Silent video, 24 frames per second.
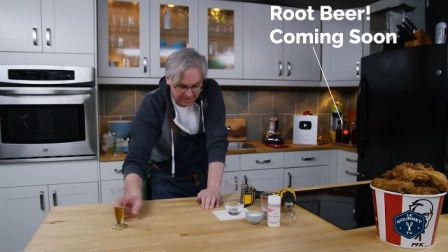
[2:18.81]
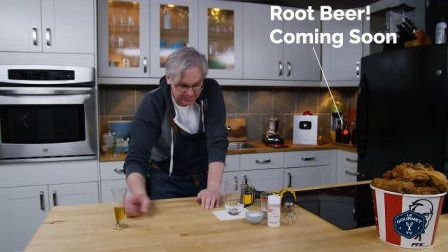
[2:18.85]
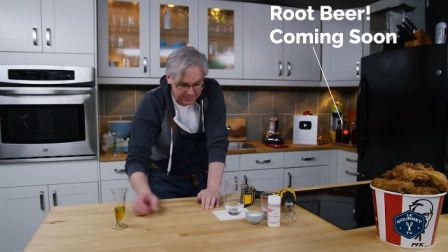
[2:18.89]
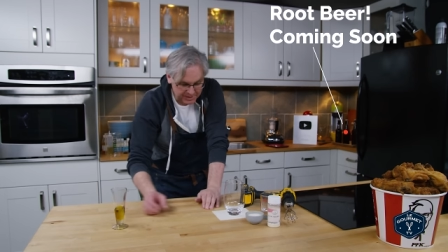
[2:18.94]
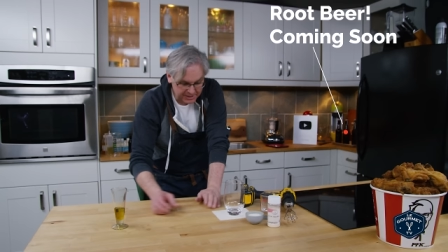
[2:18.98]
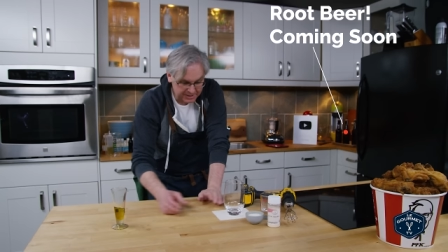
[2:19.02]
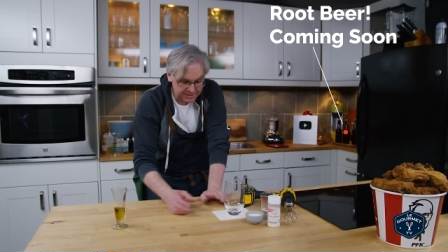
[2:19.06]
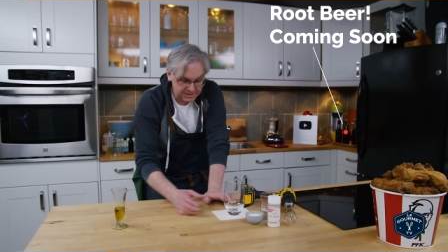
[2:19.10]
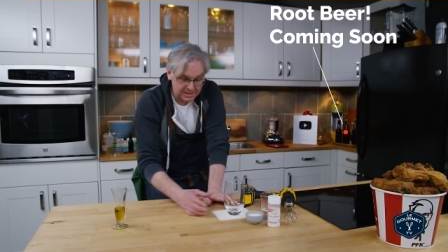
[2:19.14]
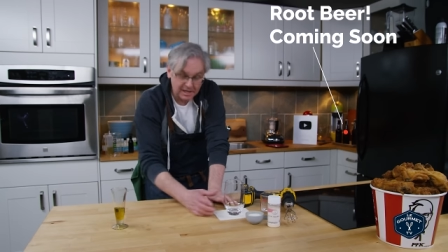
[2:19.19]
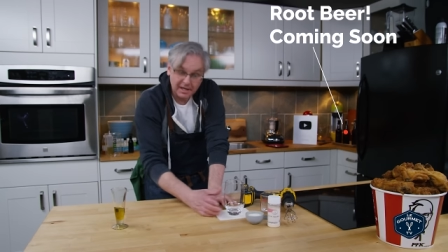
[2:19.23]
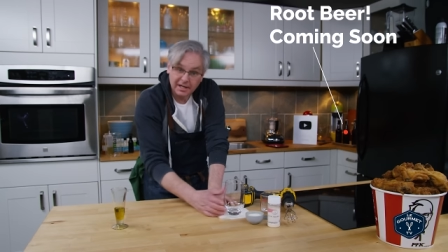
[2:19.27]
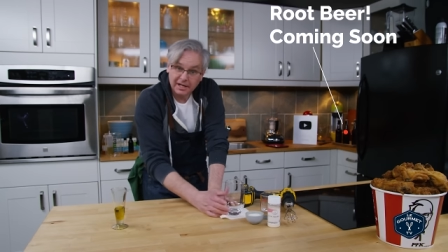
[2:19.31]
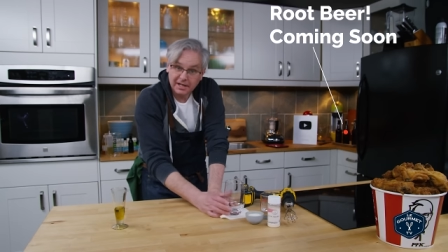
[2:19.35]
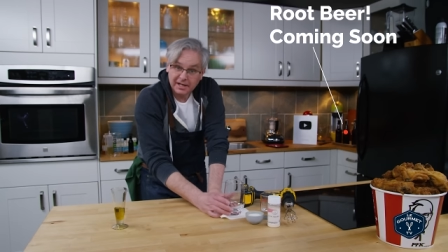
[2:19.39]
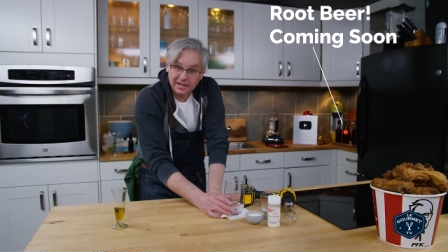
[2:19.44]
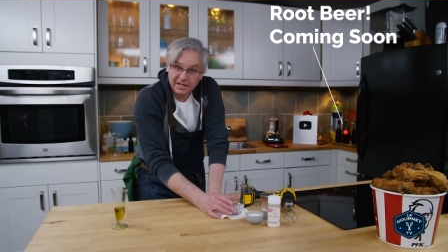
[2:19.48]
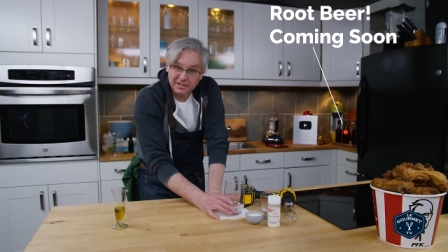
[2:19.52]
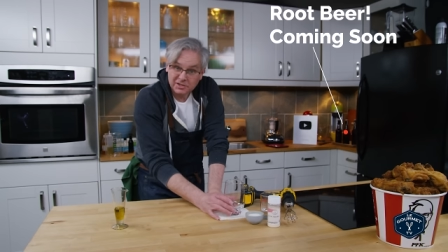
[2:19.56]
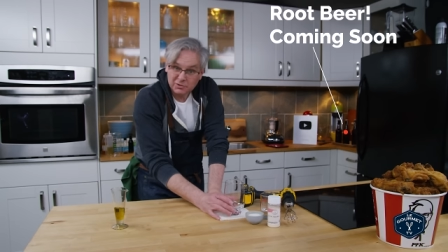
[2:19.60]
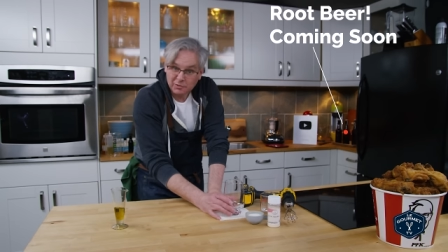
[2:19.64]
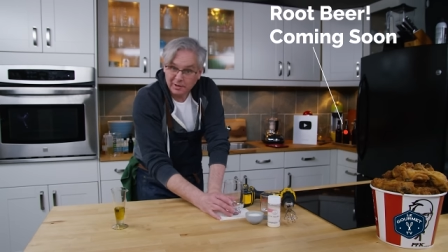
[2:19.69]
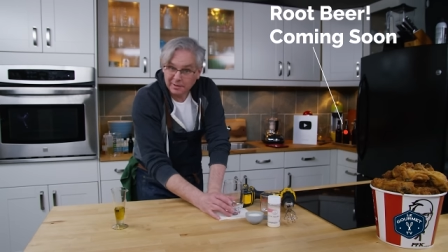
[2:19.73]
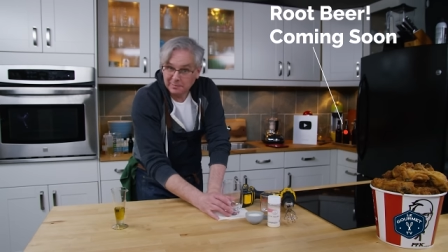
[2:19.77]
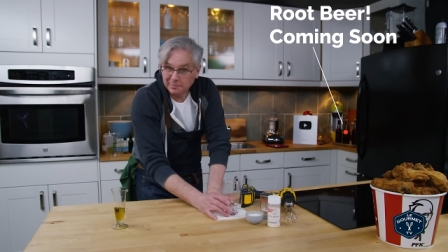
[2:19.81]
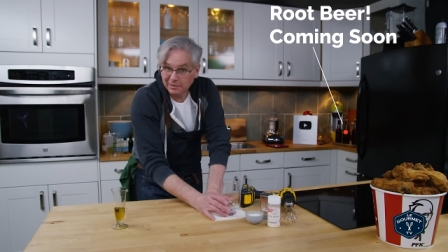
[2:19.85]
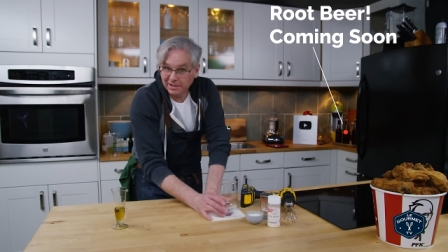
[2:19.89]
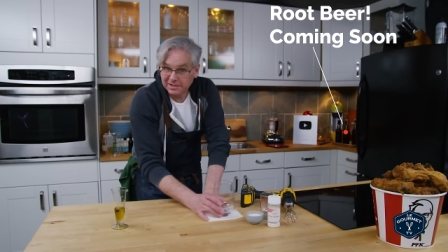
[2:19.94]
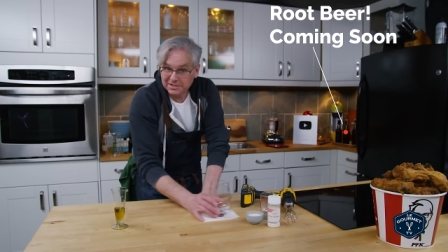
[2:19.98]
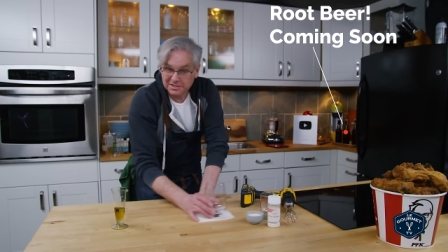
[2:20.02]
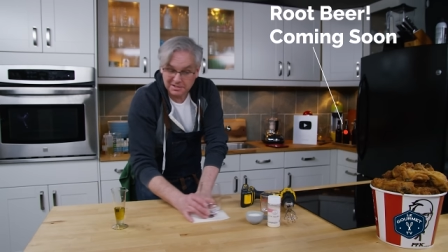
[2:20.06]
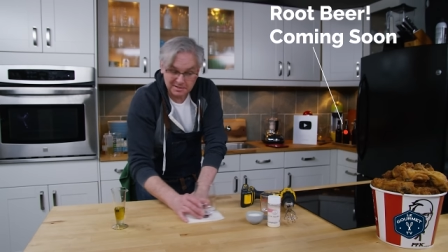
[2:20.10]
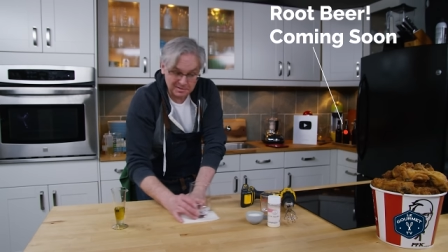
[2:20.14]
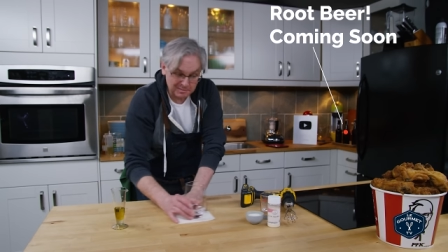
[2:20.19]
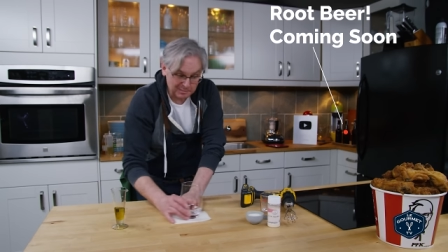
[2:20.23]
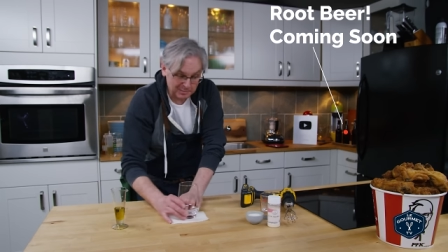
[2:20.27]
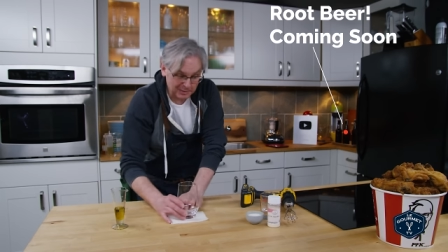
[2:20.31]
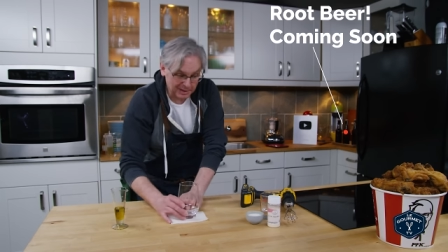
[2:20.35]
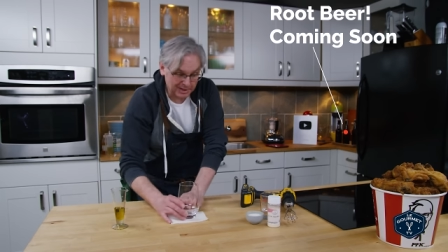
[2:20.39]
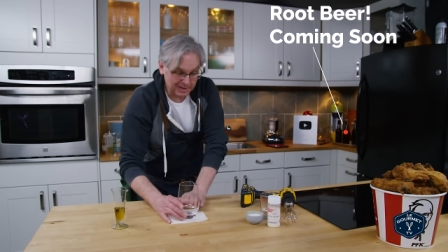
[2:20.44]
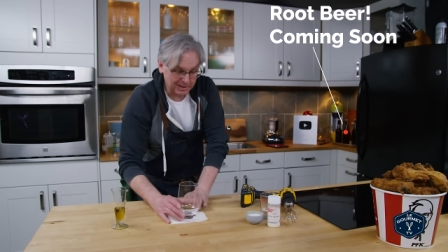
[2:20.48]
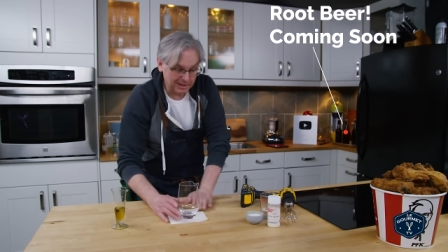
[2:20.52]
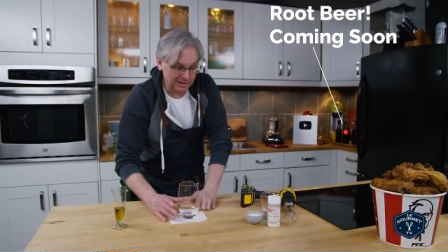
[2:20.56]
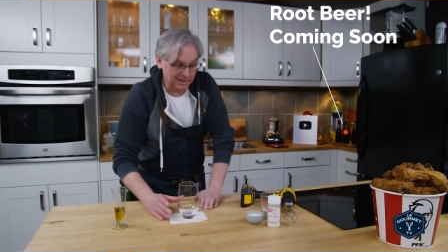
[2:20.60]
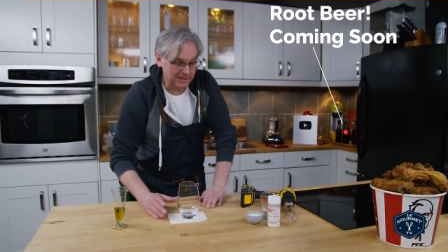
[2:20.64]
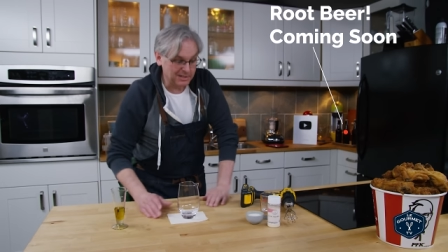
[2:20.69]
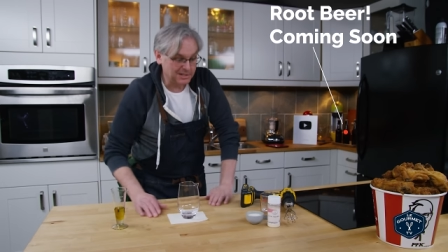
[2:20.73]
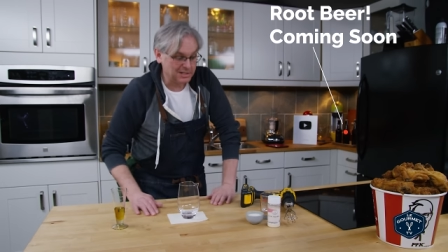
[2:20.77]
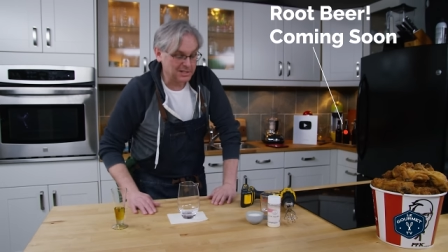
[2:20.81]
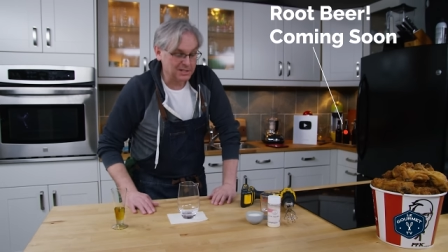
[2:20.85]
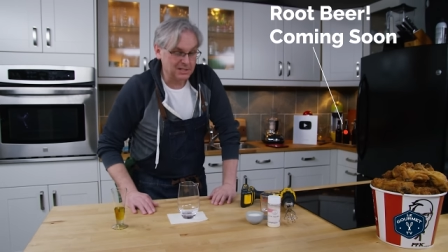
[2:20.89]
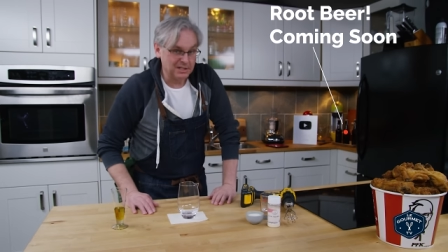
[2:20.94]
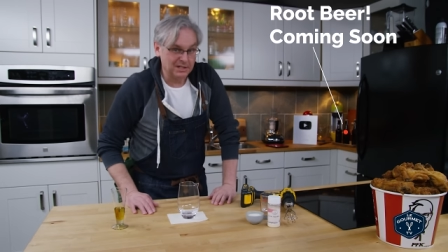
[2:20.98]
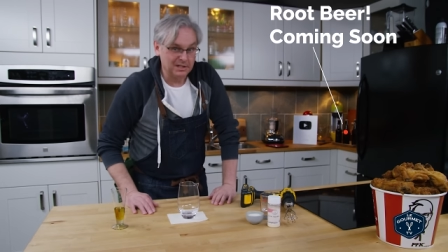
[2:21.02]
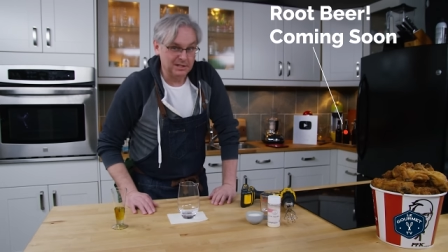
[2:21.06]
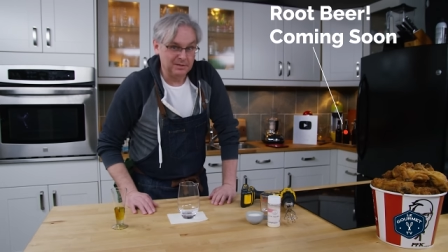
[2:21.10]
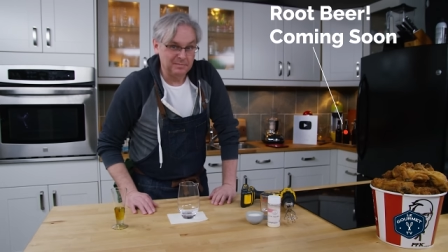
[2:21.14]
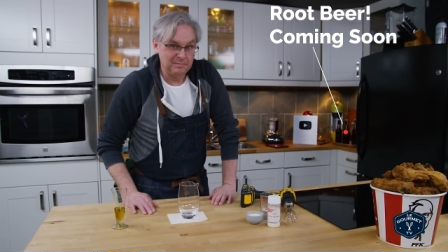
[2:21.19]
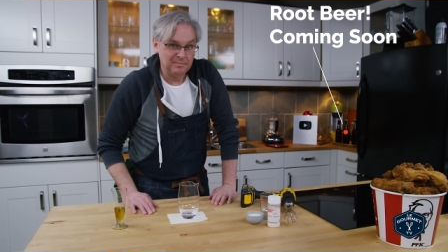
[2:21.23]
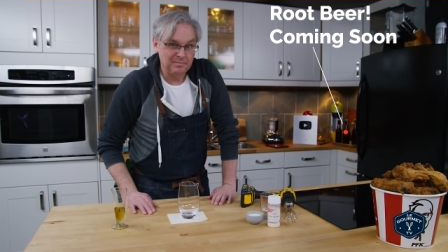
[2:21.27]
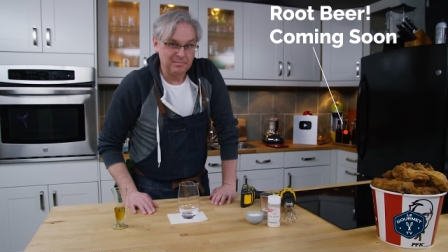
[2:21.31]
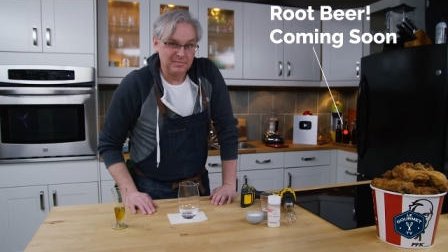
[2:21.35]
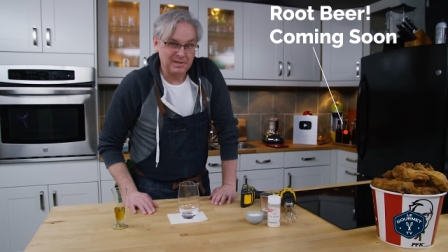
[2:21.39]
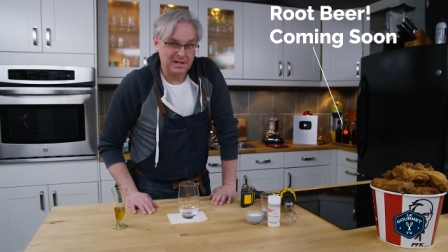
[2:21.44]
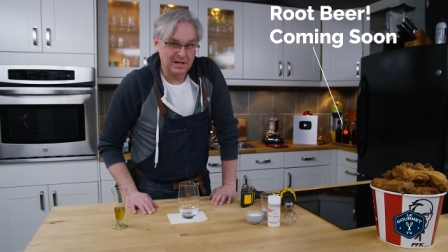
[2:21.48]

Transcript: I mean, it's it's quite pleasant, but it's uh,